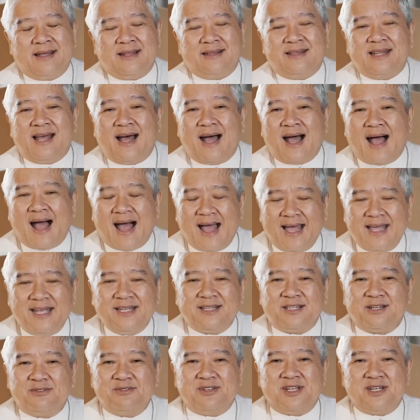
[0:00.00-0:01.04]
The
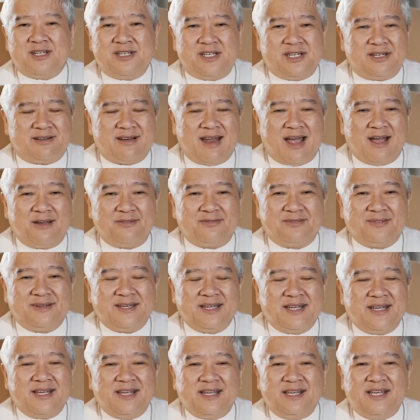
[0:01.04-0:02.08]
height of the giraffe
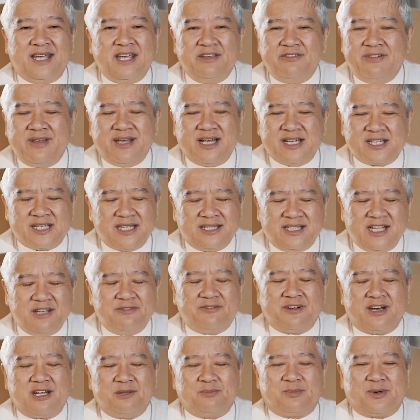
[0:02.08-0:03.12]
giving us a
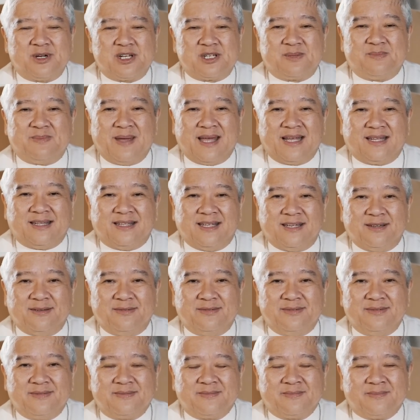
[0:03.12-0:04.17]
different perspective.
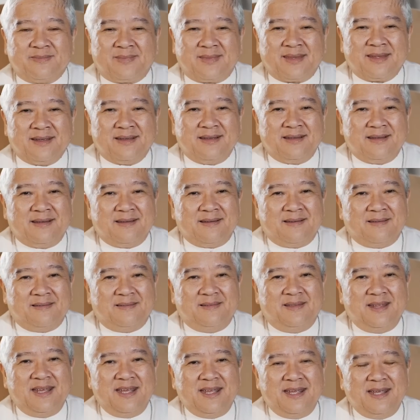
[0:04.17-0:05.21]

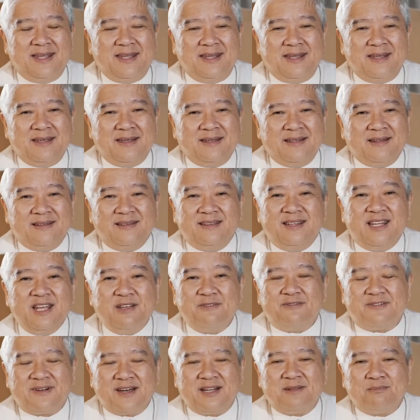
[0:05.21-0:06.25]
The
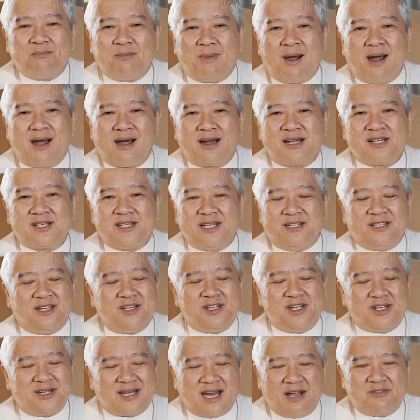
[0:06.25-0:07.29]
different marks in the
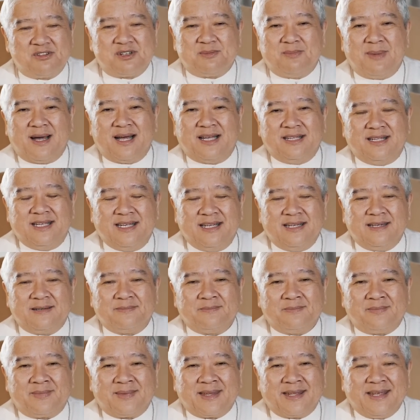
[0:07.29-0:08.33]
giraffe's body,
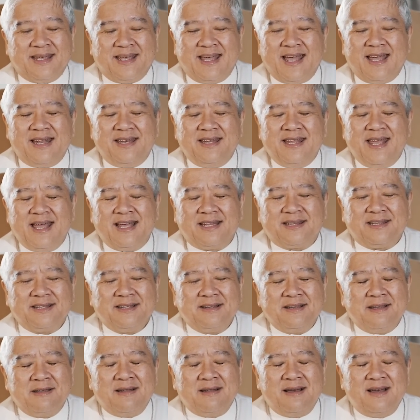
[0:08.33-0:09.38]
and yet
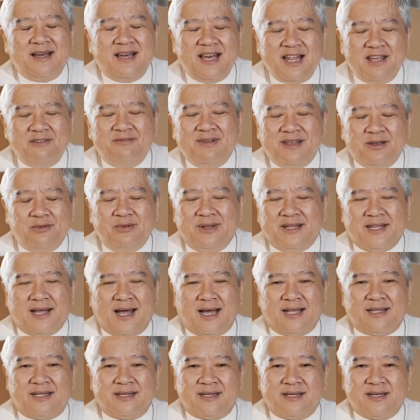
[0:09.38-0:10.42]
living with
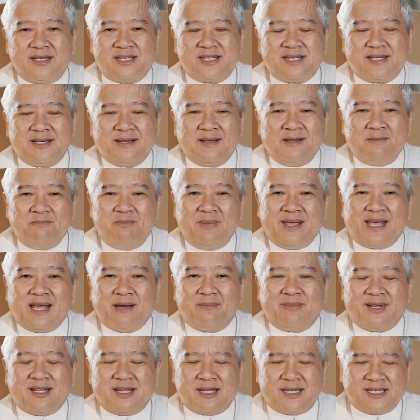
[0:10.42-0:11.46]
others,
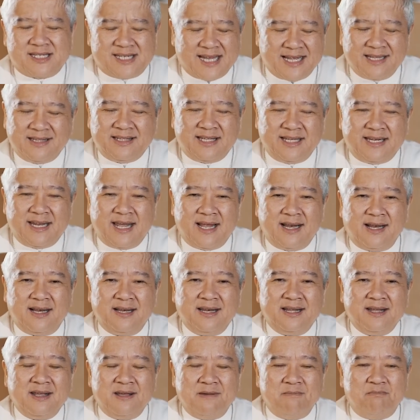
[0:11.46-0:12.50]
become a
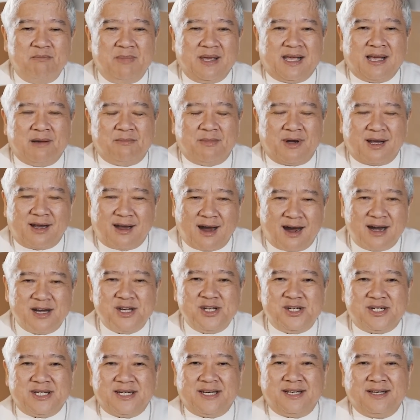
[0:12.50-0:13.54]
sentinel, become a
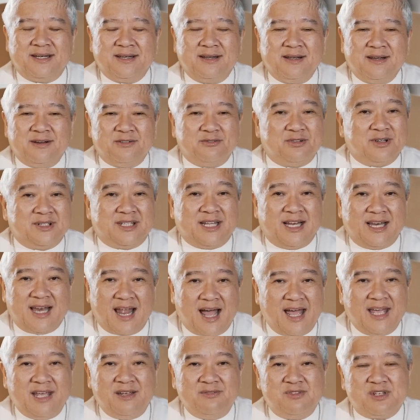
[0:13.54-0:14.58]
guardian for the
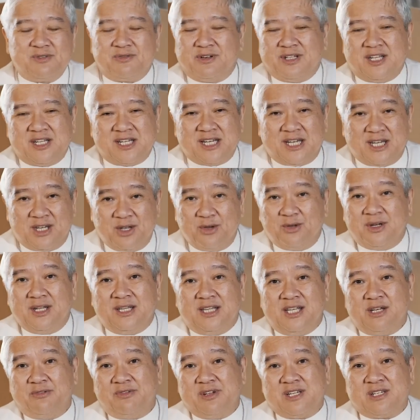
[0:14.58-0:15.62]
lives, for the
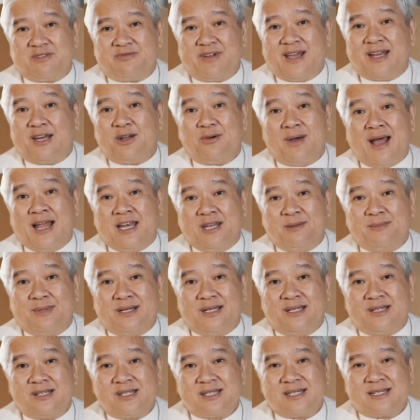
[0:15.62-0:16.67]
security of his fellow
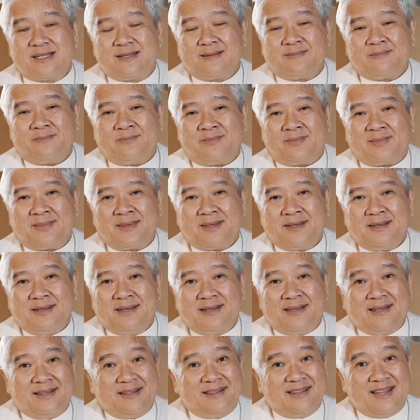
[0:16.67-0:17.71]
animals.
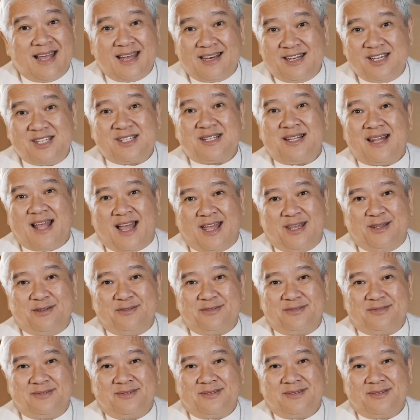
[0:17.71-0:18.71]
That is life.